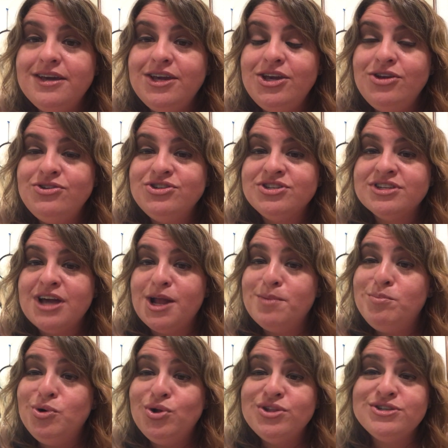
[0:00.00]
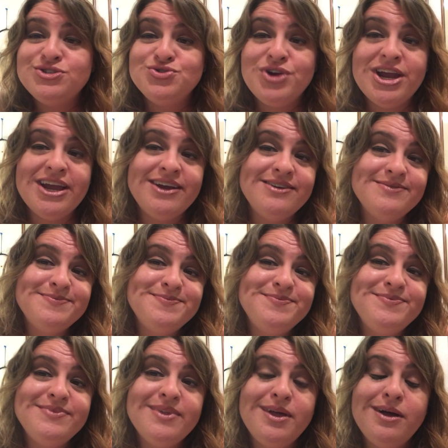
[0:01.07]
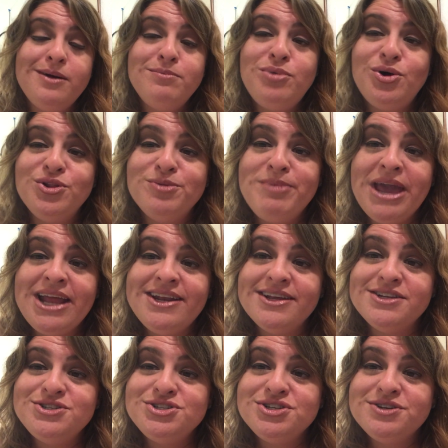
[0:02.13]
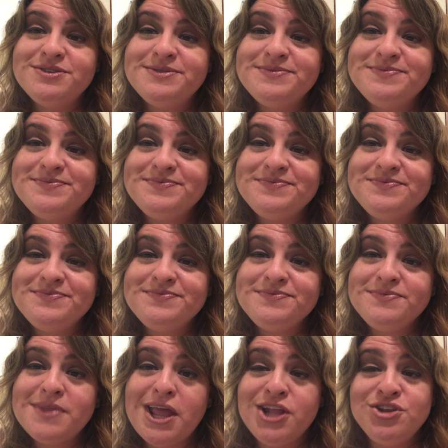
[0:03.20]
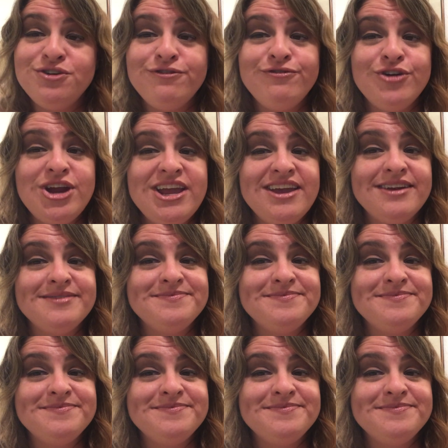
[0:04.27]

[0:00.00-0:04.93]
You just got to pull the string, pull the bandage, and you're free.